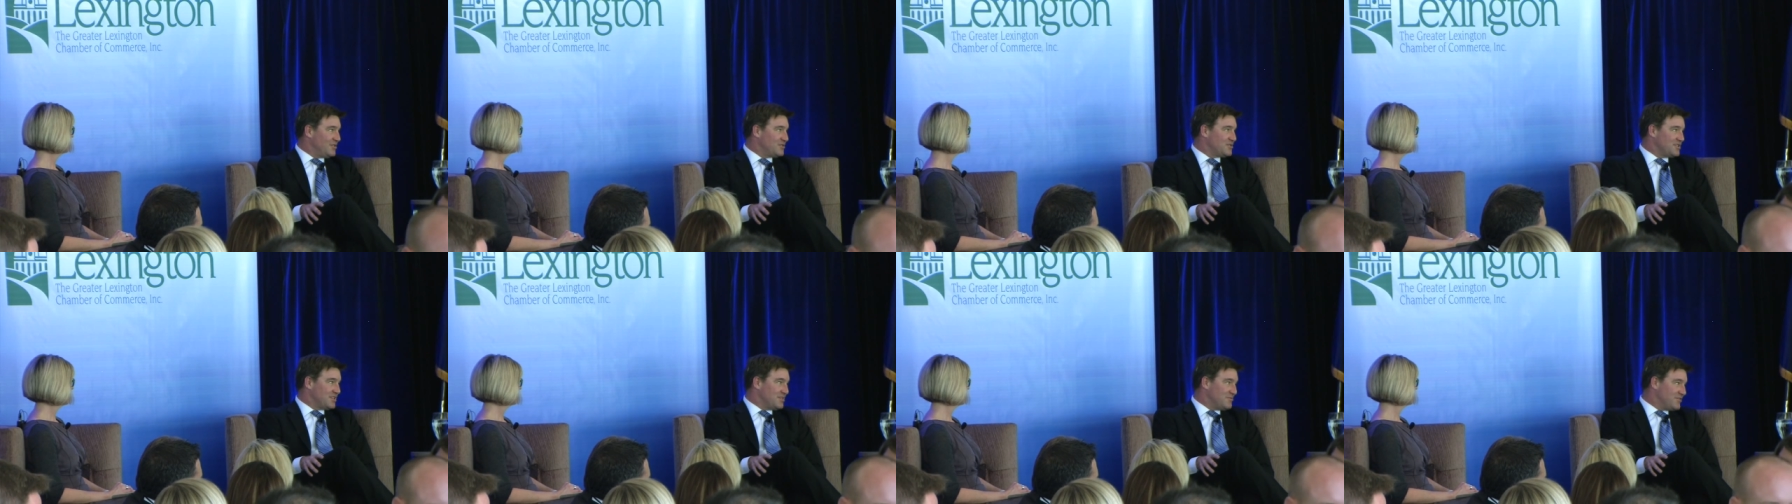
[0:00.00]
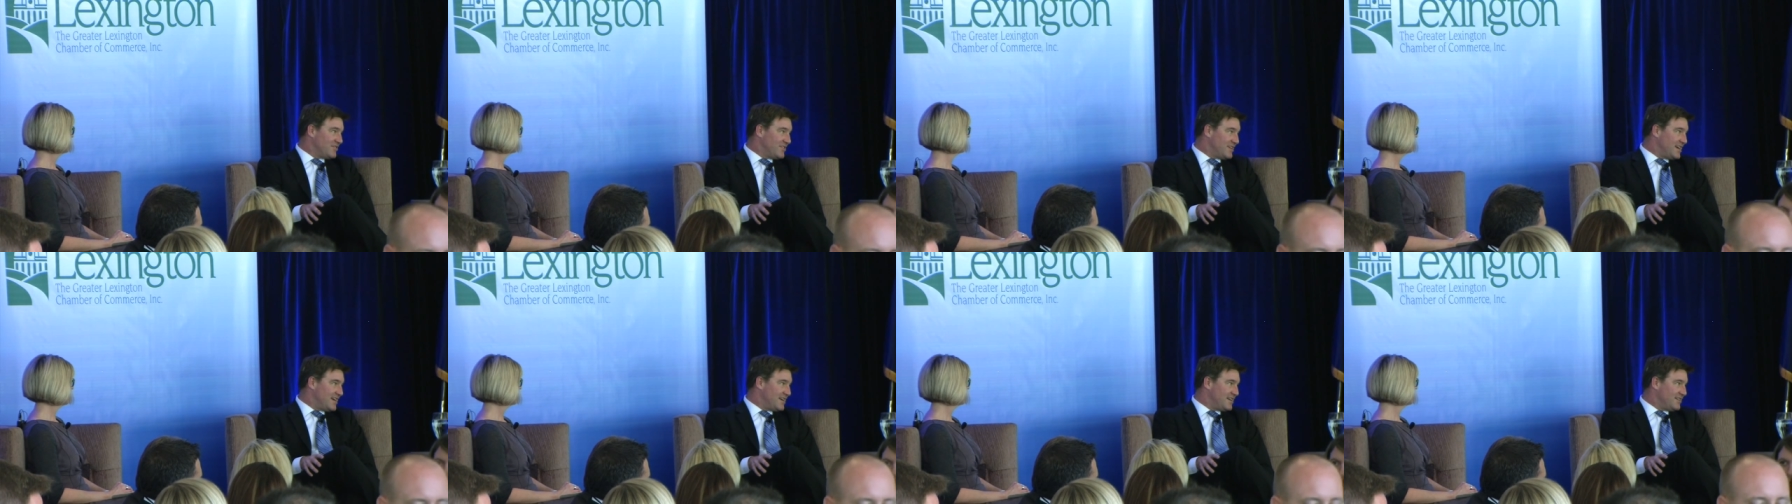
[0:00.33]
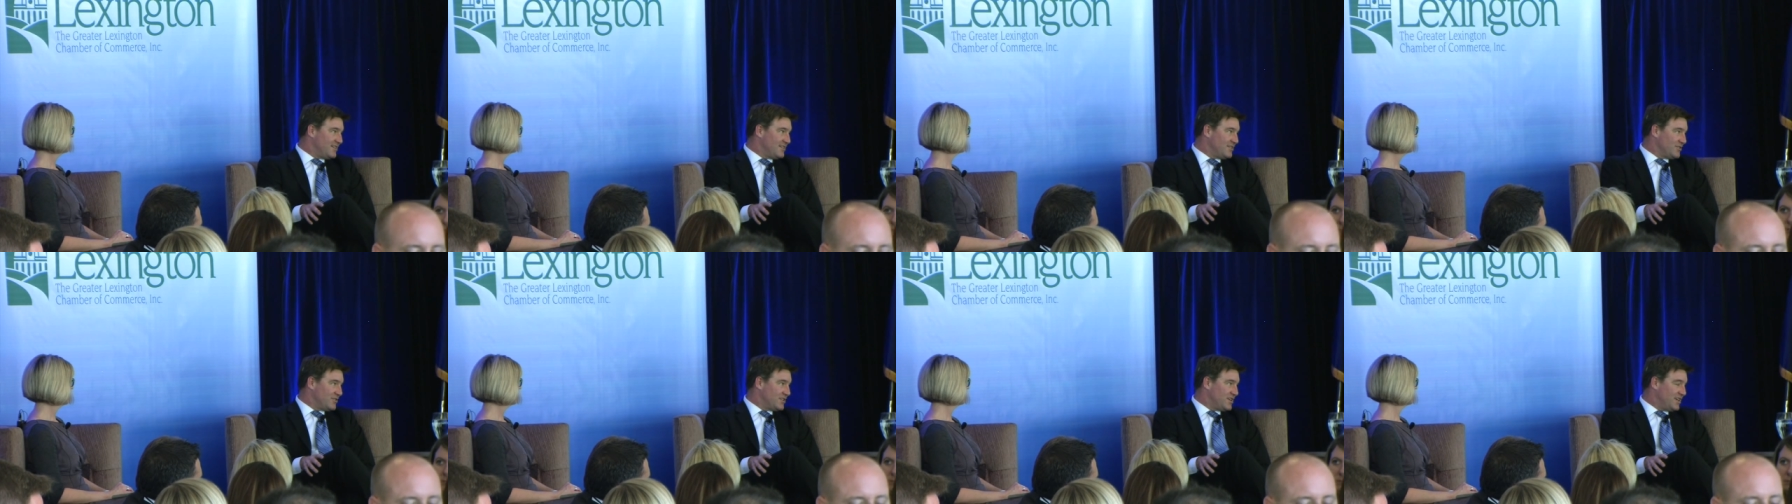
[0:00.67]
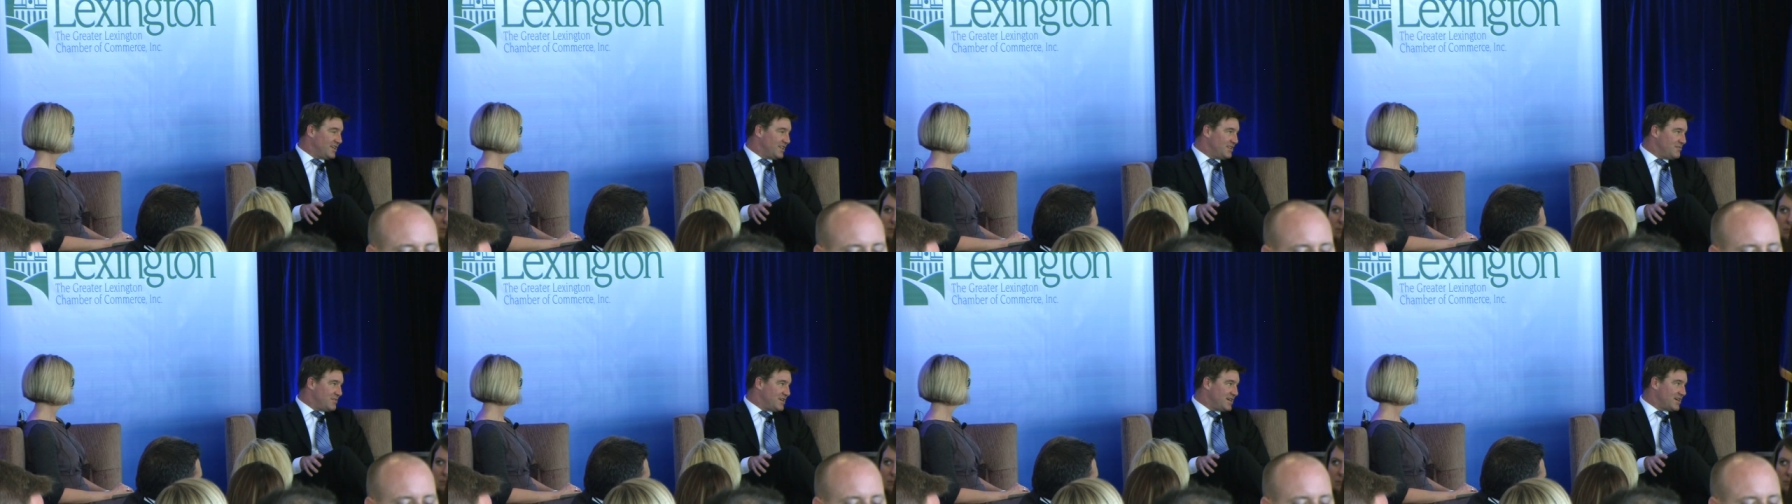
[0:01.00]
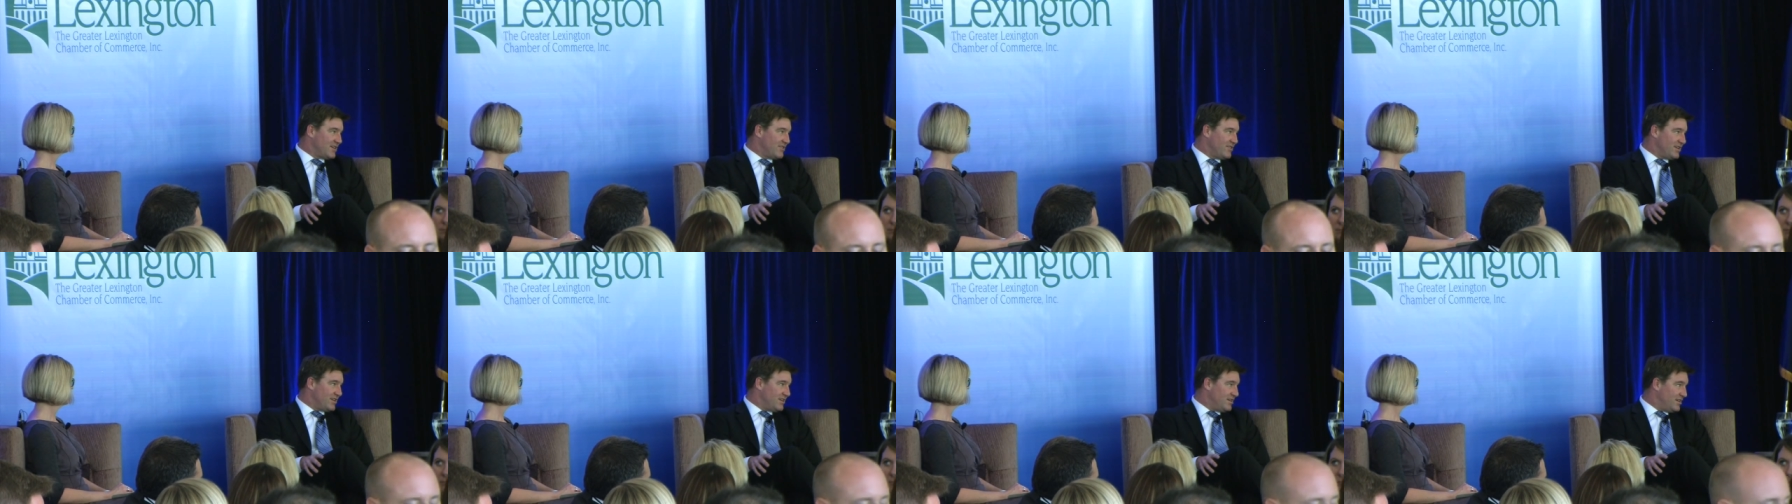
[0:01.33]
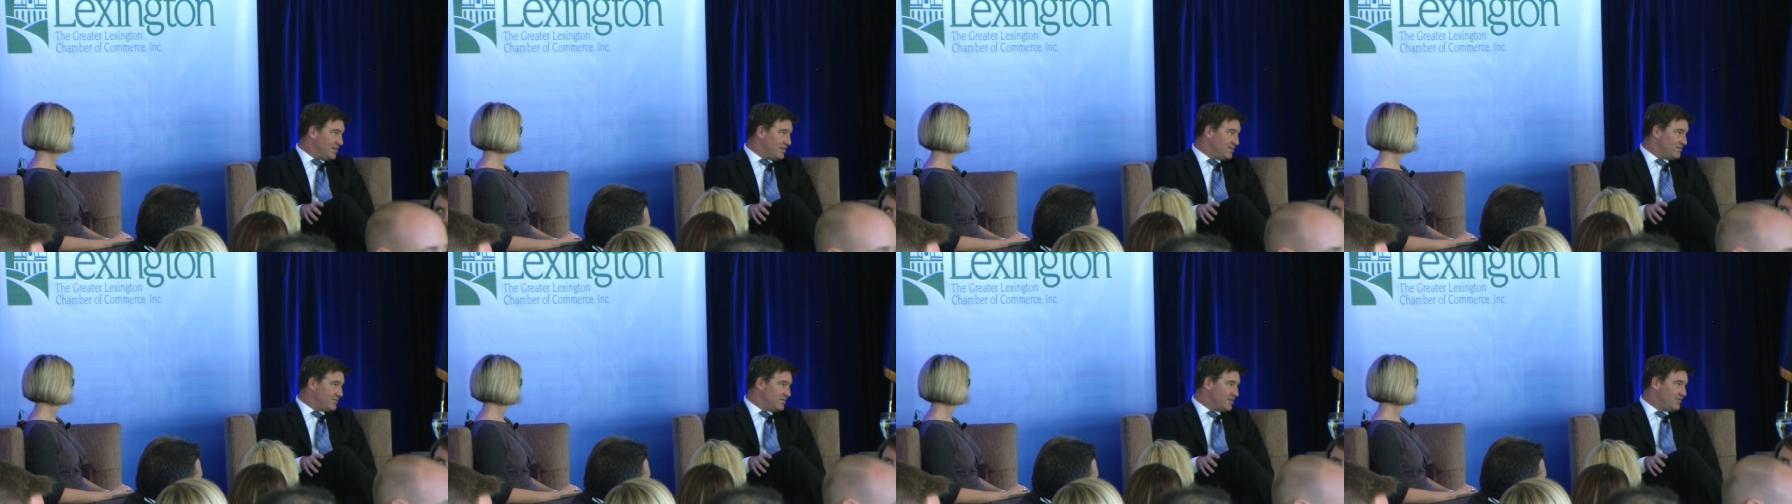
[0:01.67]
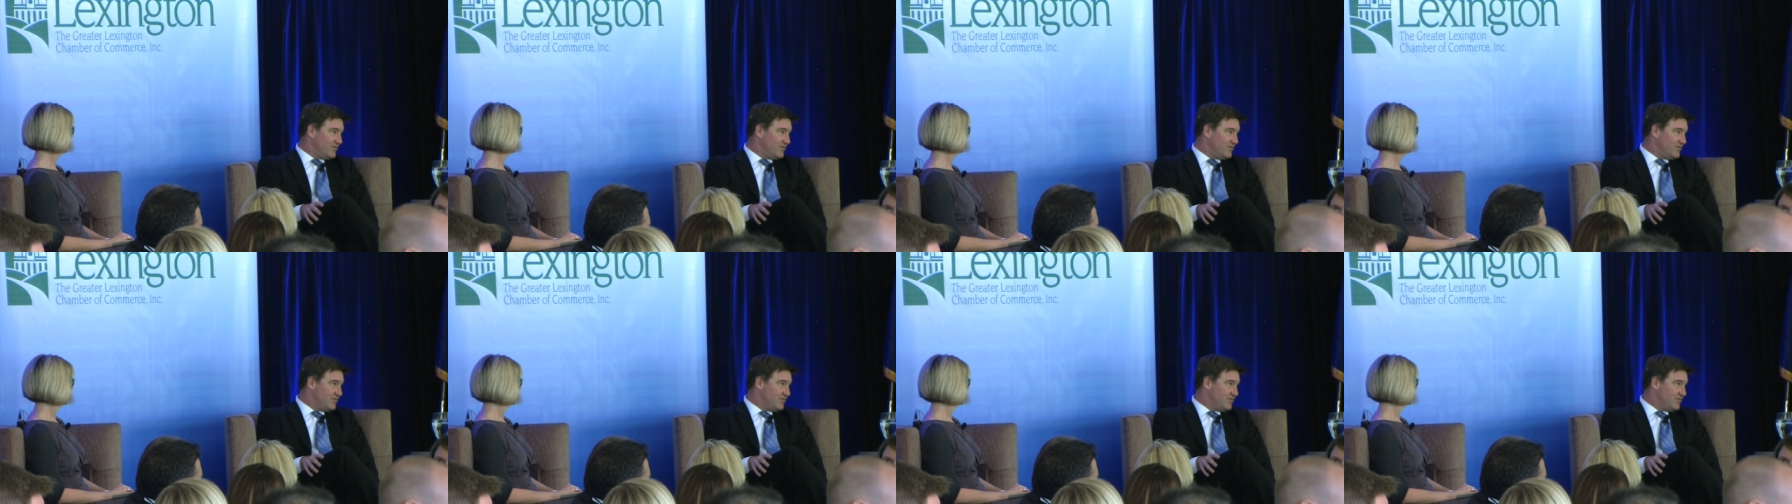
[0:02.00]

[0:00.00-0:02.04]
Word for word: there's some of that lurking in the background here.